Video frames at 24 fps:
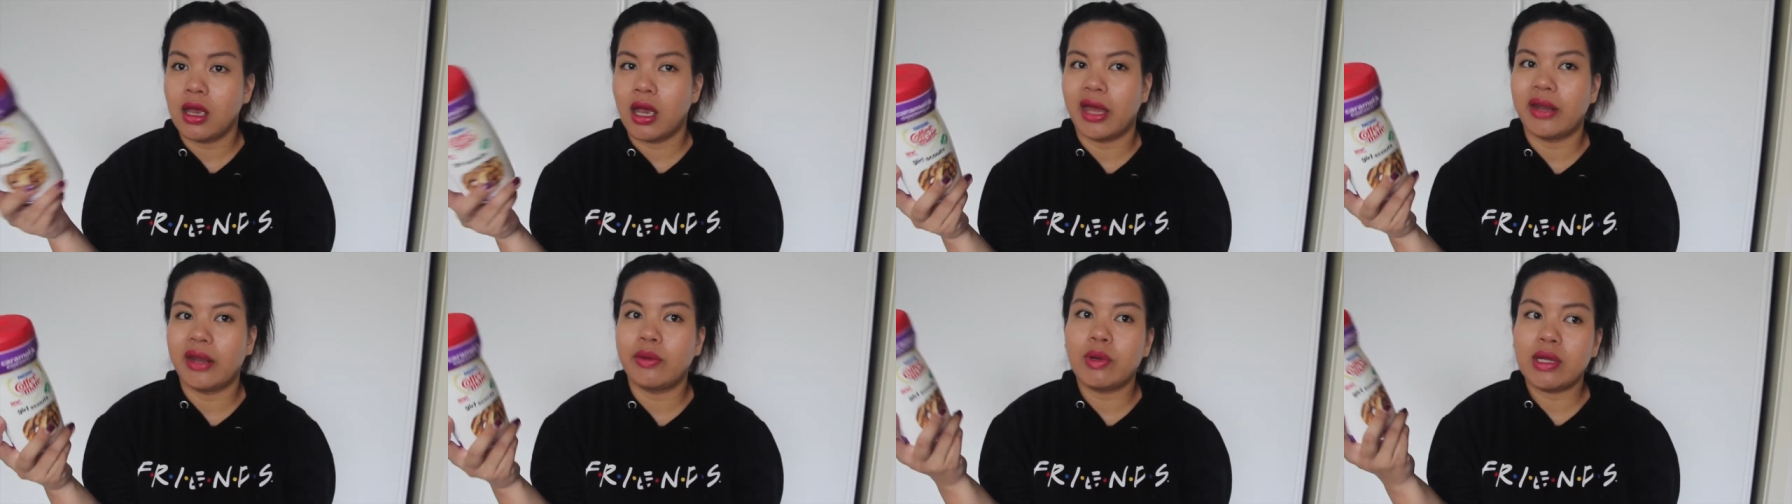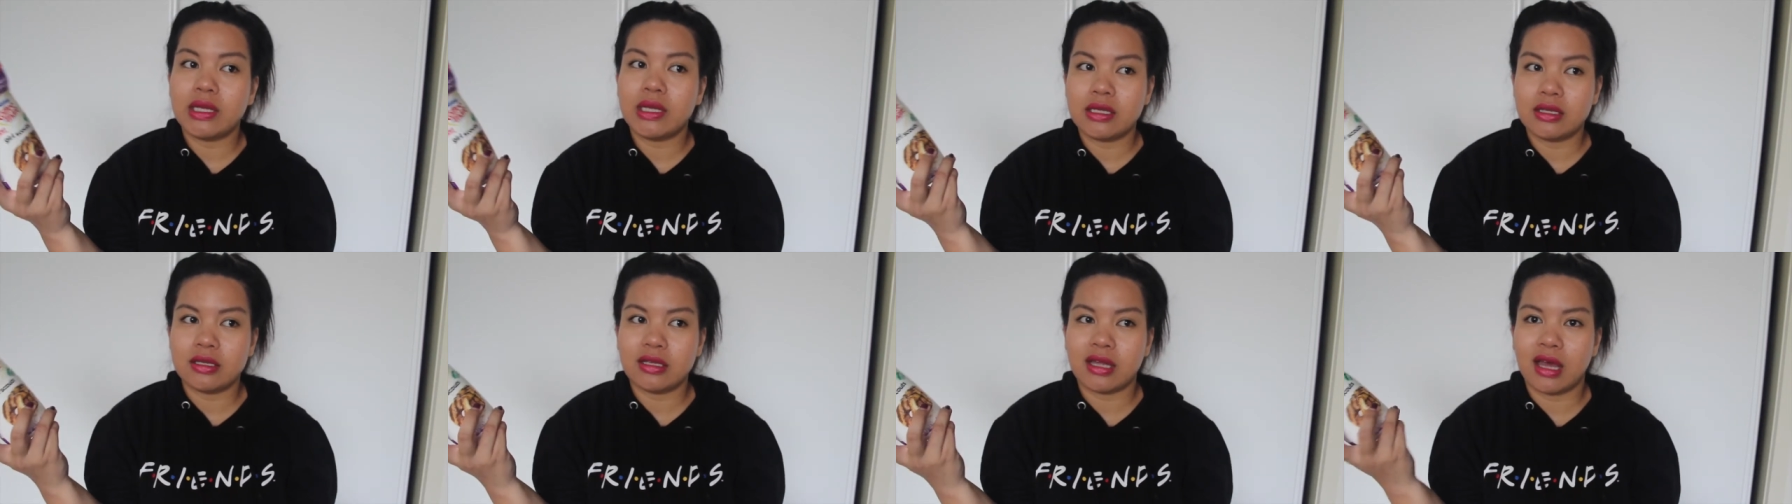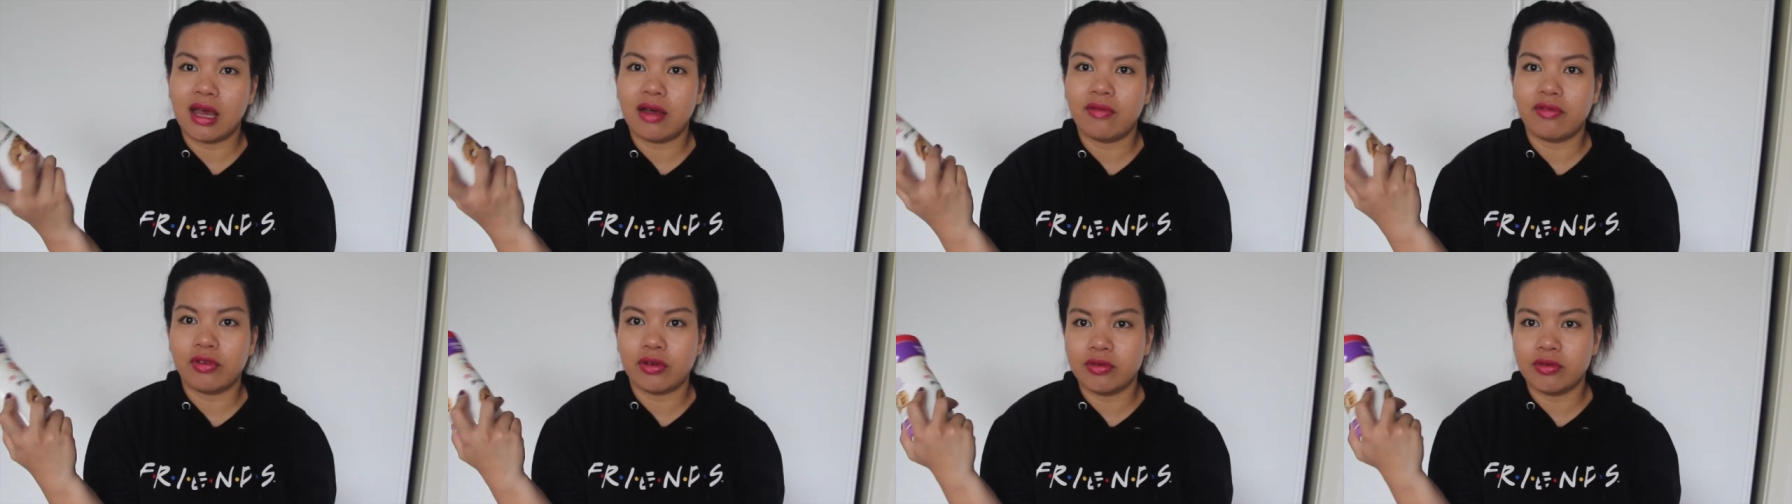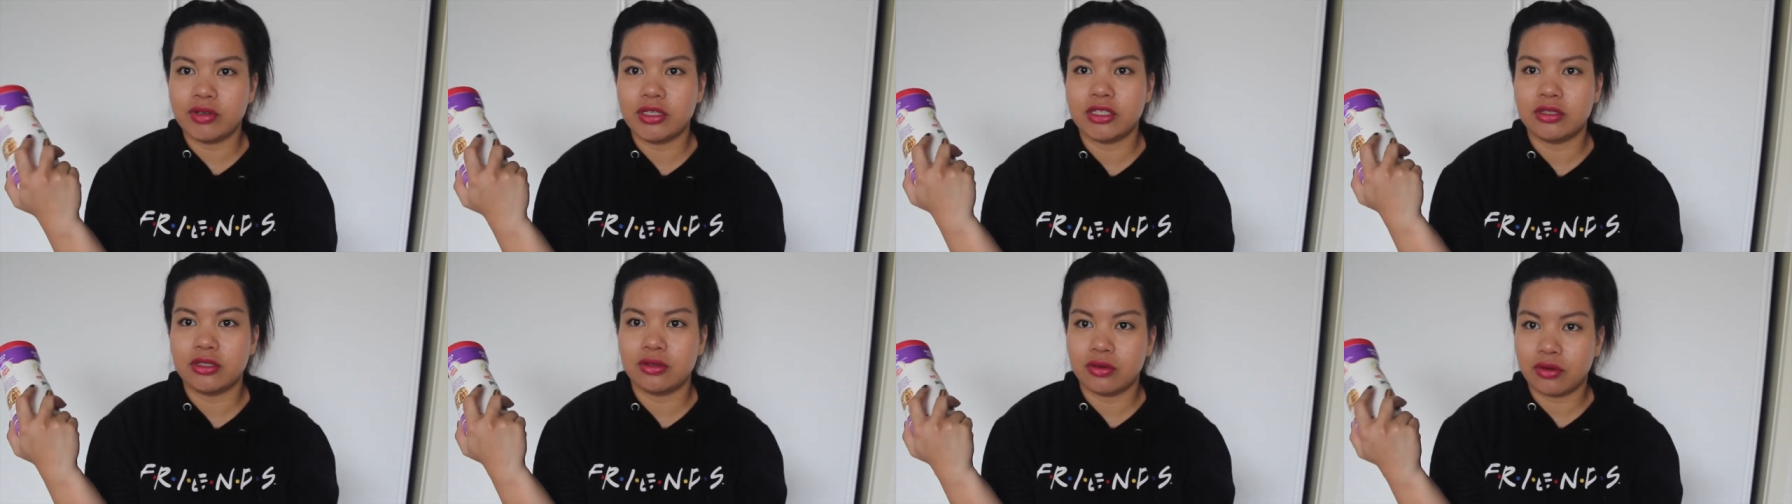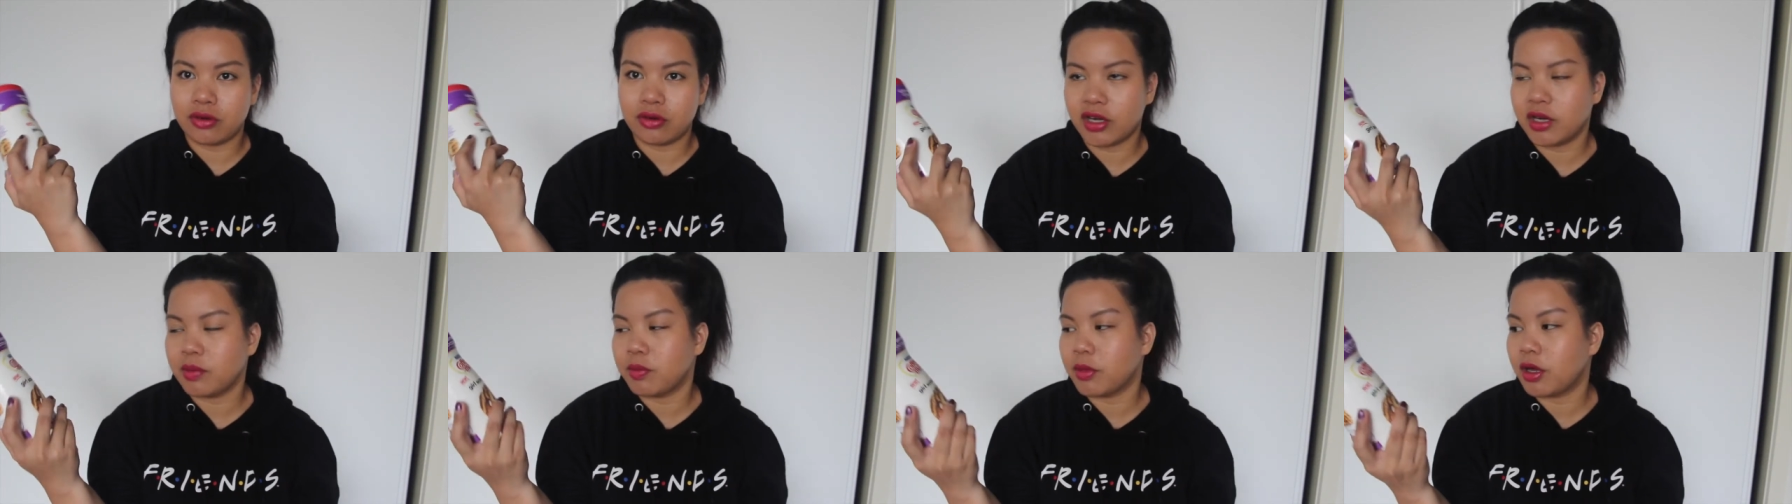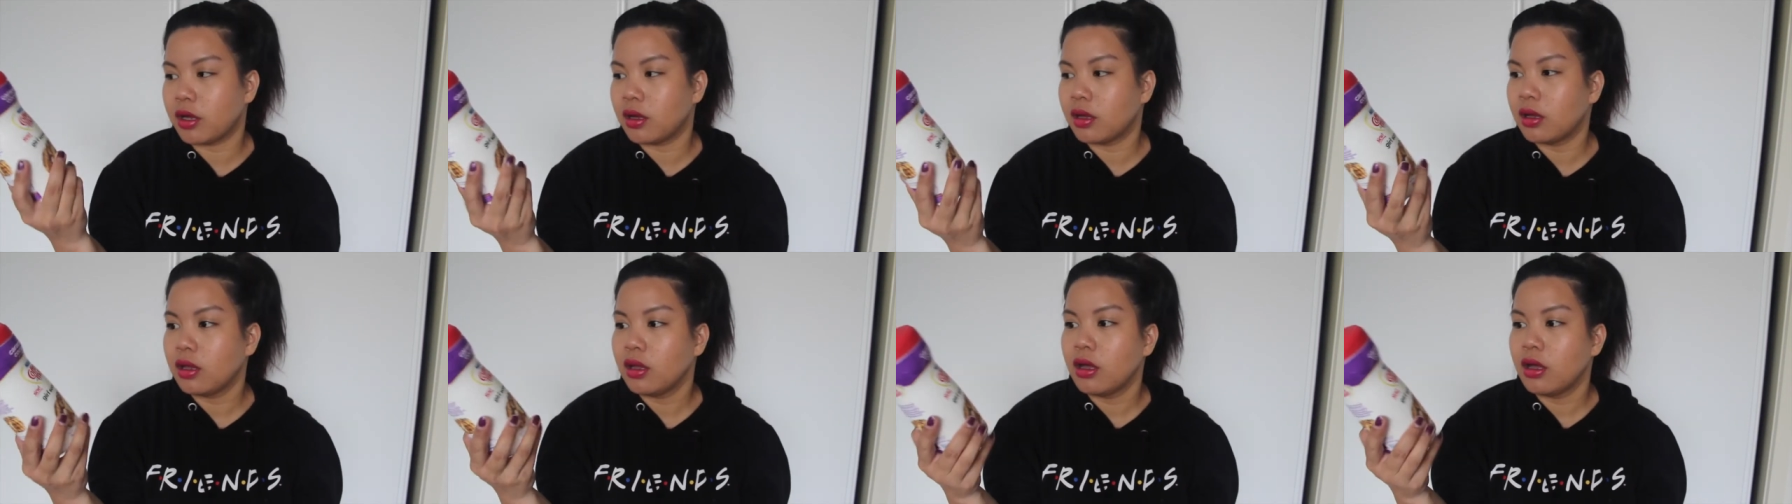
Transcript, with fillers: and we just have original creamer.